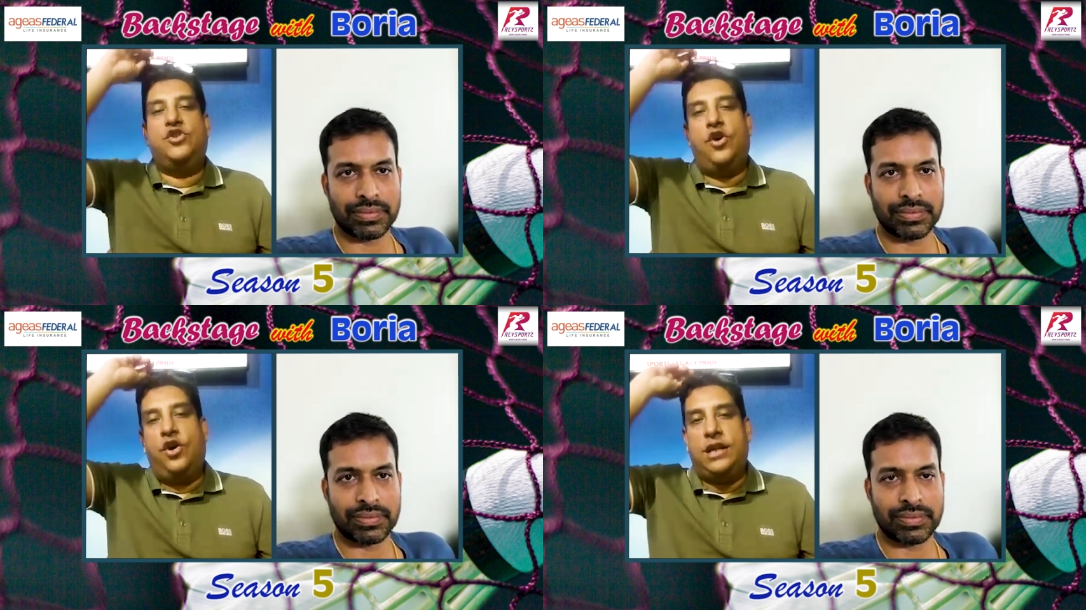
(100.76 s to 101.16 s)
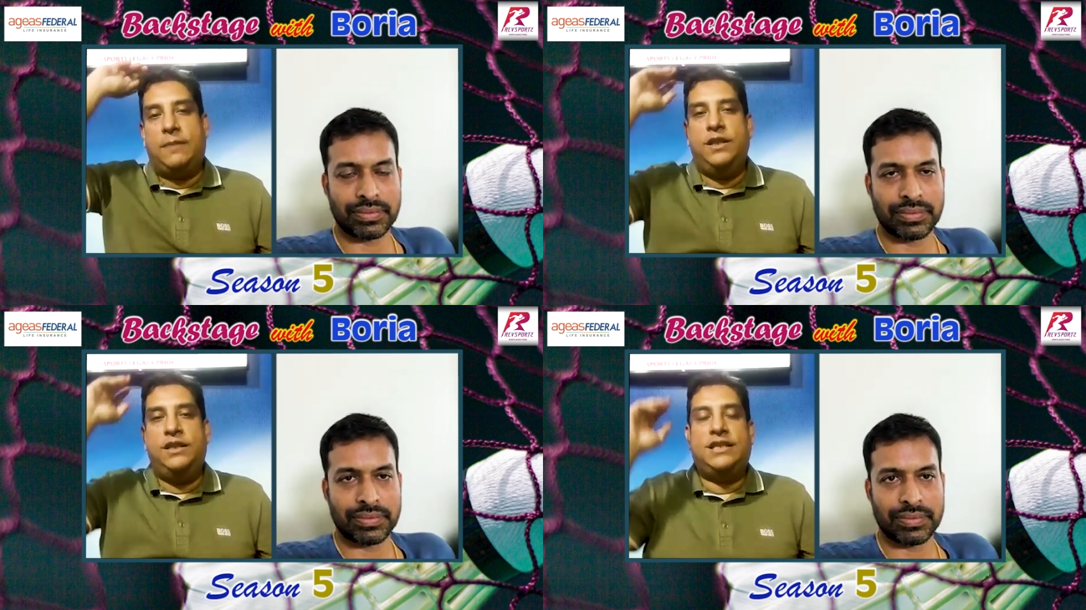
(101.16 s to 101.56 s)
Speaker 1: draw
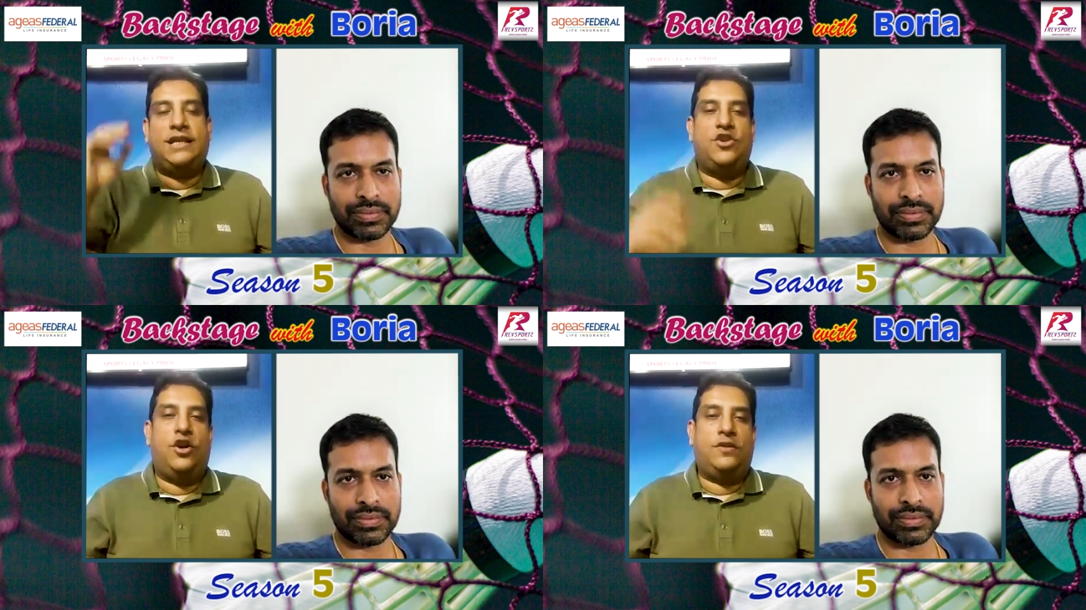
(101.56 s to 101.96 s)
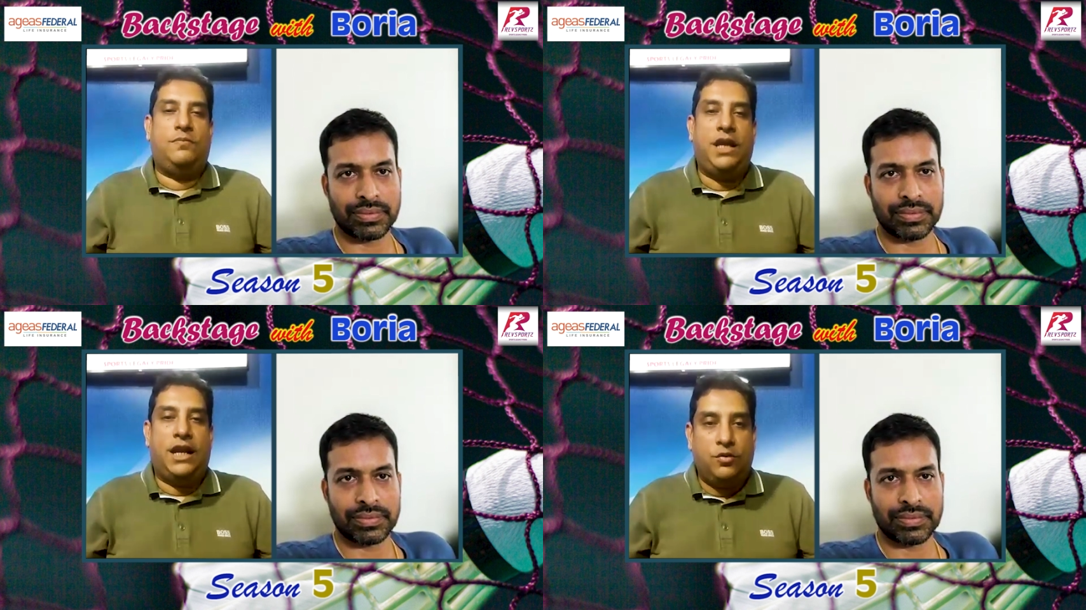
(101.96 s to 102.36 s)
doubles has not been
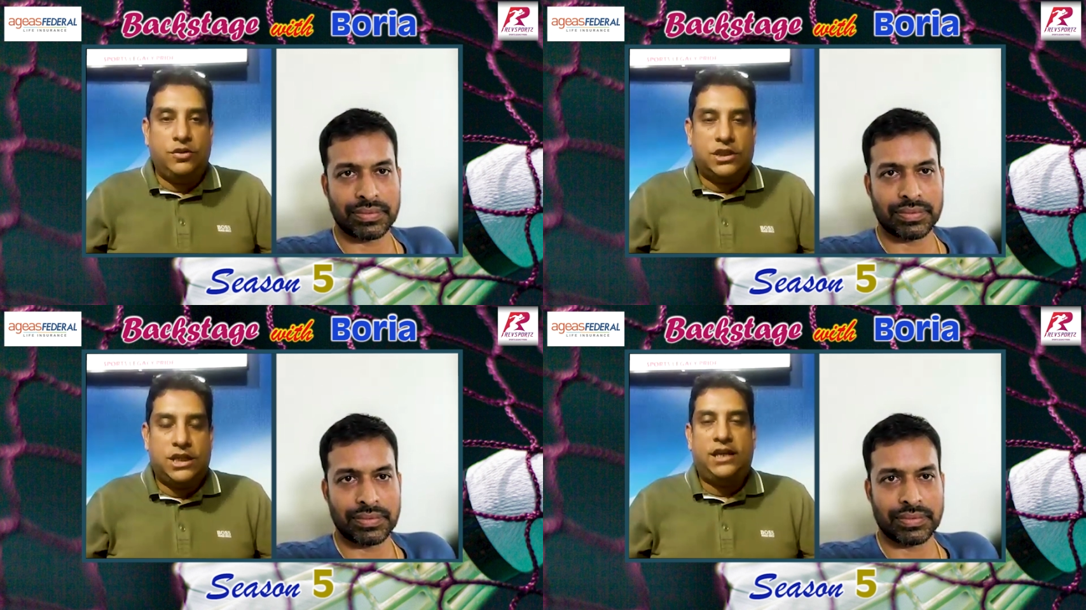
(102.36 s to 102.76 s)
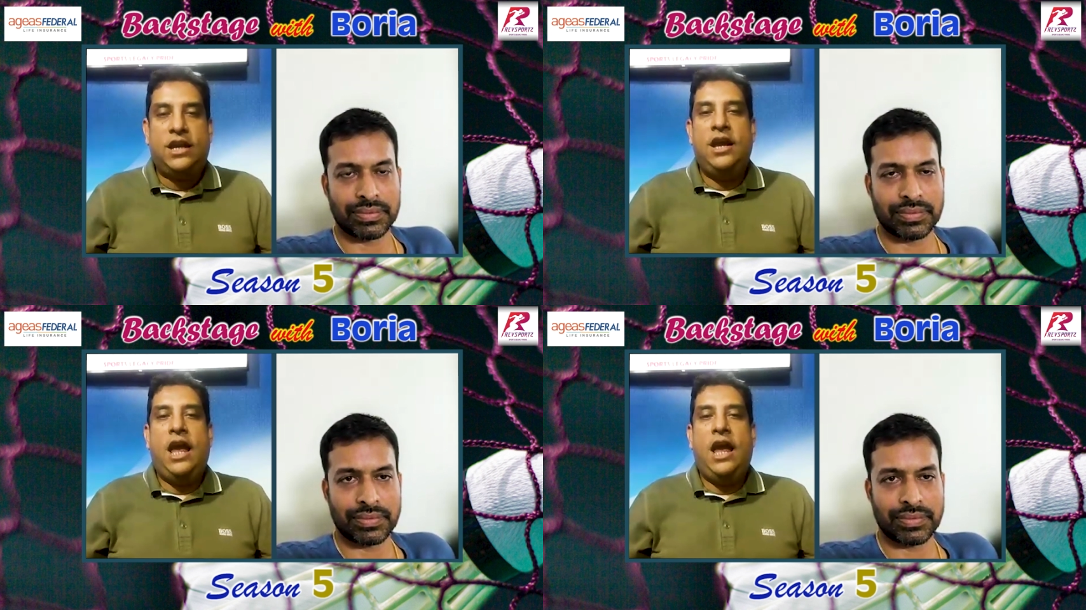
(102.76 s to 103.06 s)
announced yet,